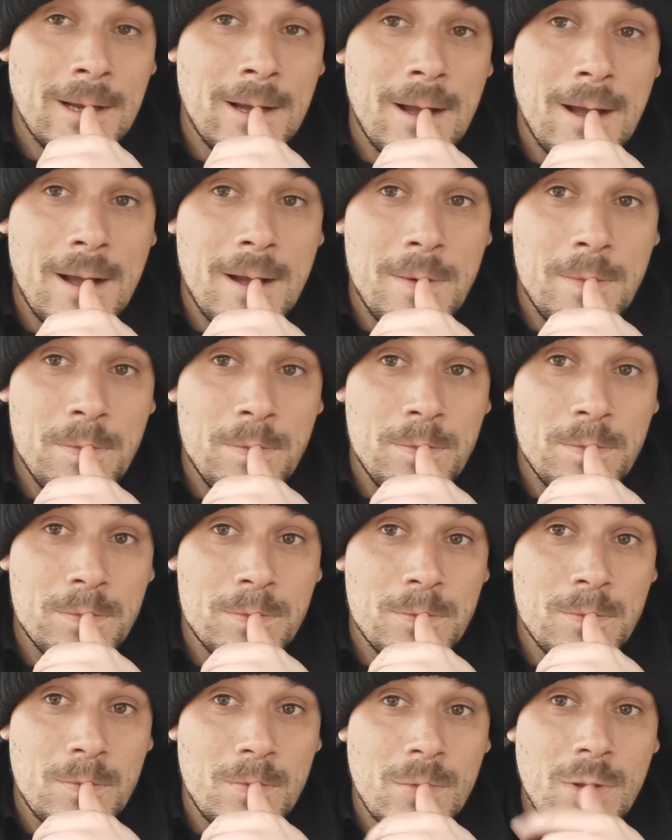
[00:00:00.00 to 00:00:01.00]
I
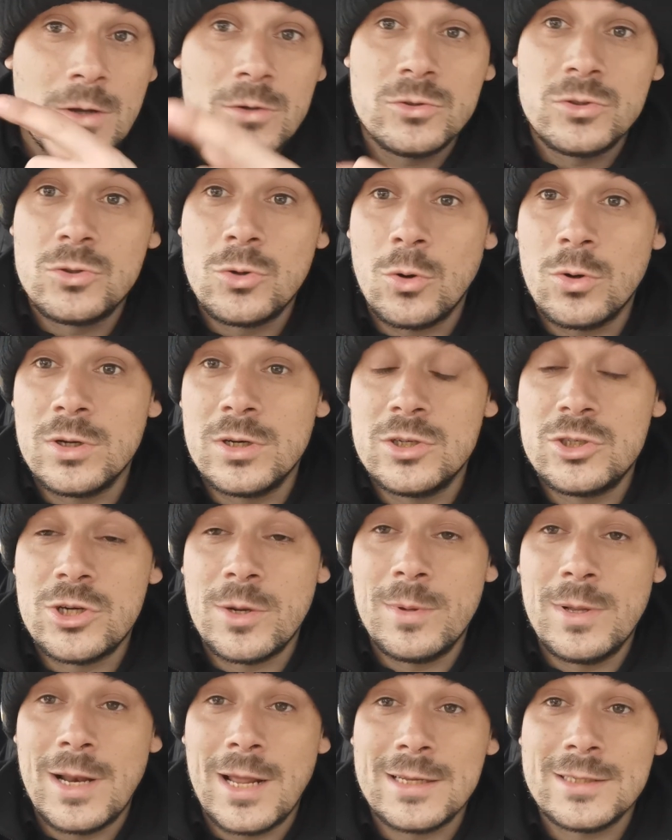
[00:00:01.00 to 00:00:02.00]
was talking to
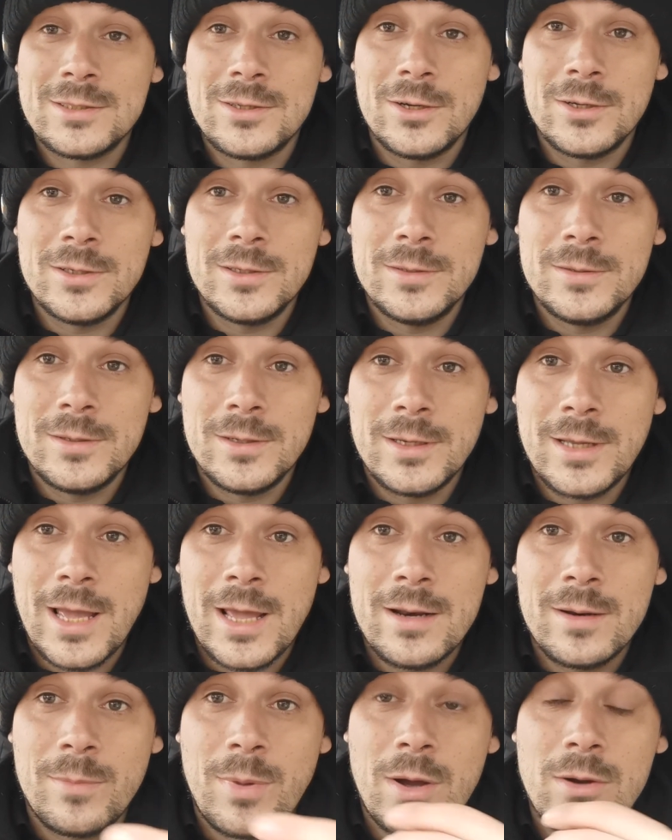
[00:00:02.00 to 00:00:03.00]
Jimmy last night
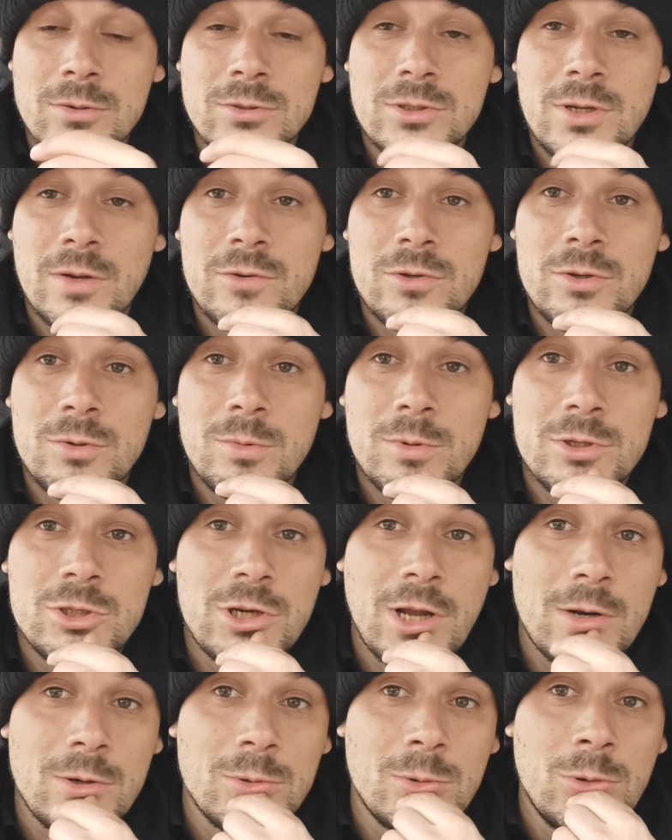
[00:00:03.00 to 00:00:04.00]
again about stuff to do with the
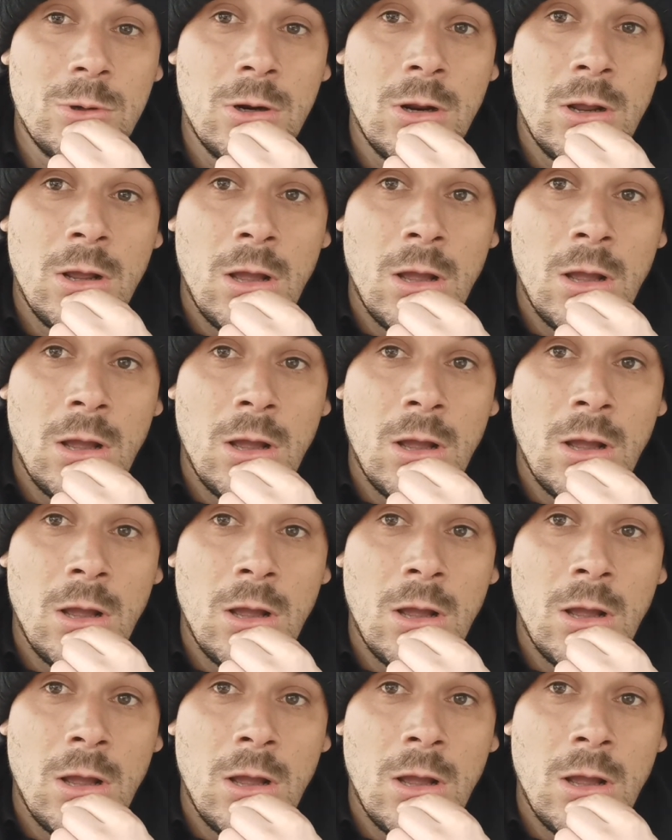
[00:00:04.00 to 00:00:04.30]
channel.